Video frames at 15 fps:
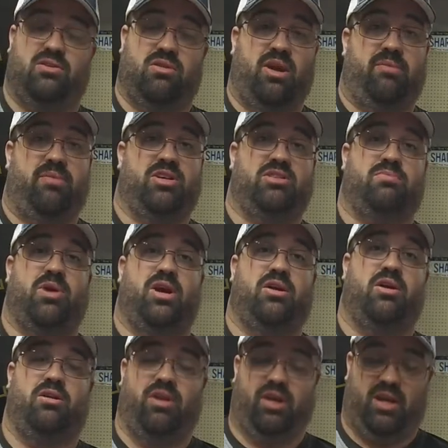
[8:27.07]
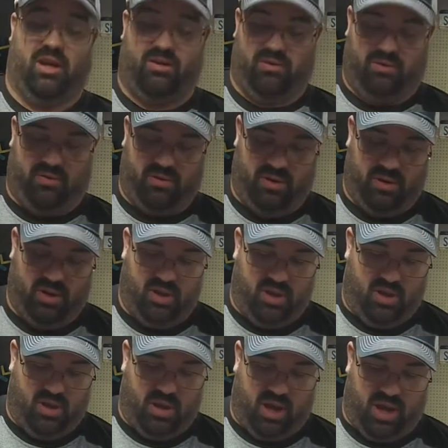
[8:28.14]
ceramic spray coating out,
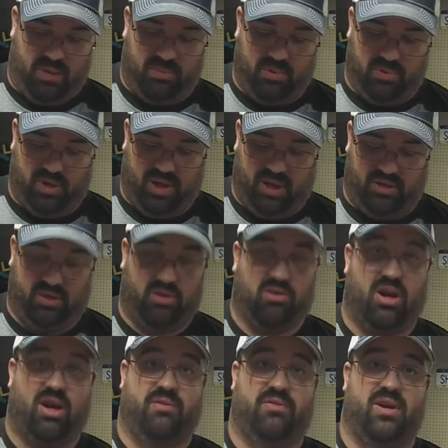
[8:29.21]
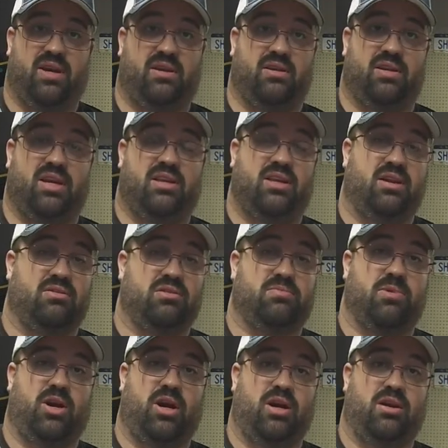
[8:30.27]
I pulled out the graphene detail
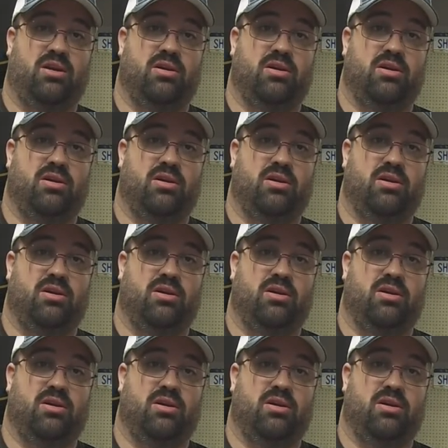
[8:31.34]
spray